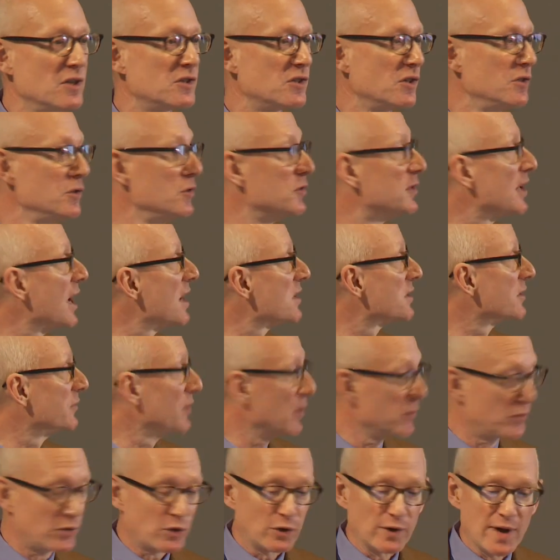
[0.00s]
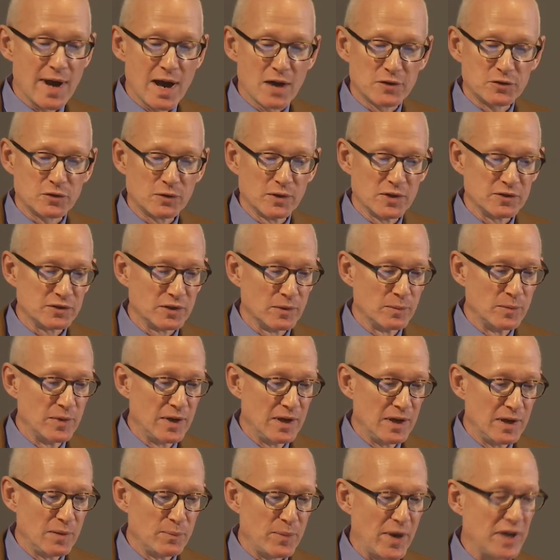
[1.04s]
it's a new test of impure altruism
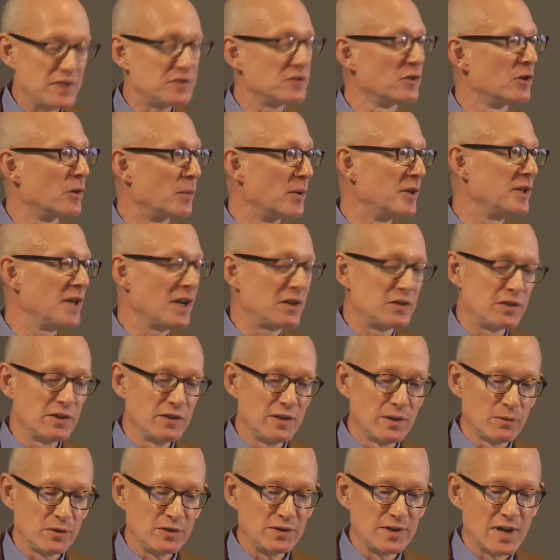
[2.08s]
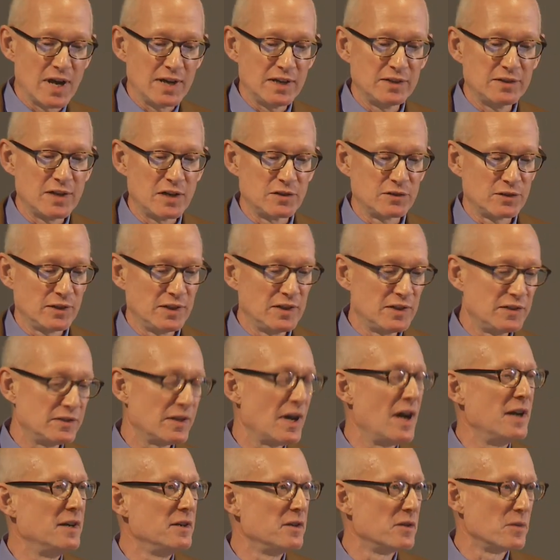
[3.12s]
based on a prediction that was not intentionally
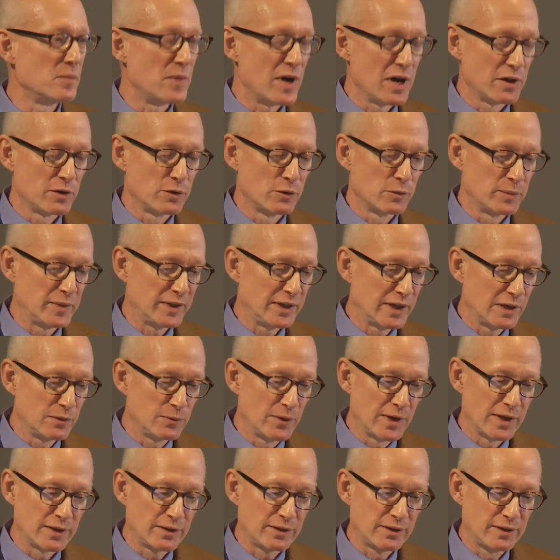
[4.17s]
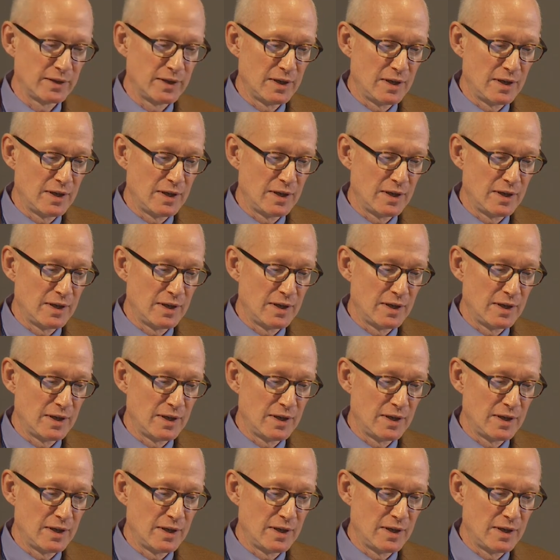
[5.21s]
designed into the model to begin with.